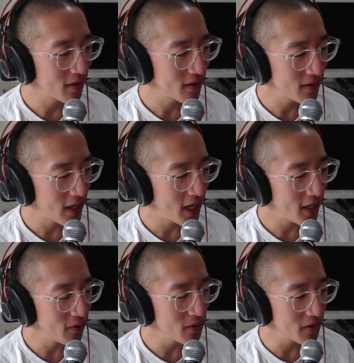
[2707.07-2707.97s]

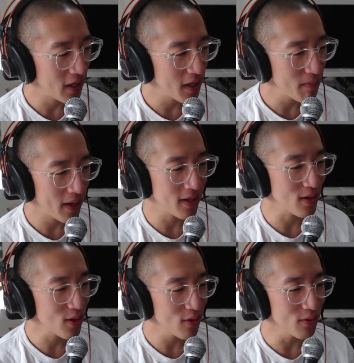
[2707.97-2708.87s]
Now they pay
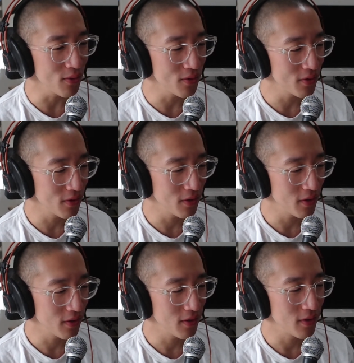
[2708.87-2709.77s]
you
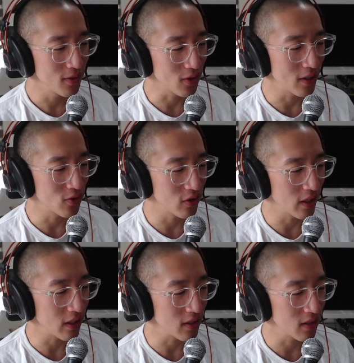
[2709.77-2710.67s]
to get
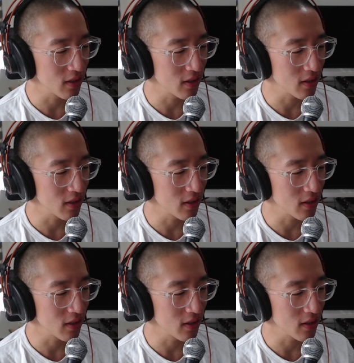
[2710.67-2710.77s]
trained.